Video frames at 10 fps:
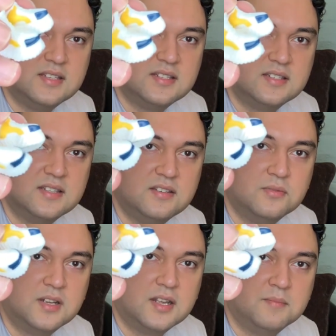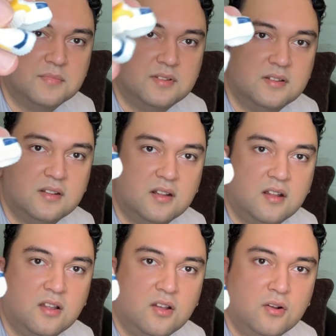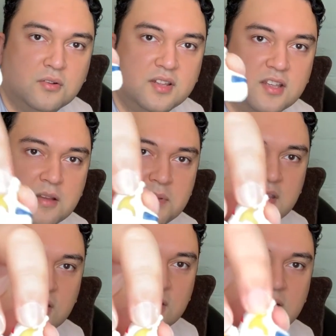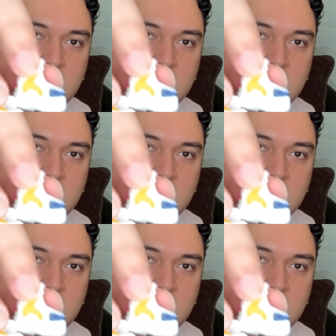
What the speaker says: see what I'm holding up here.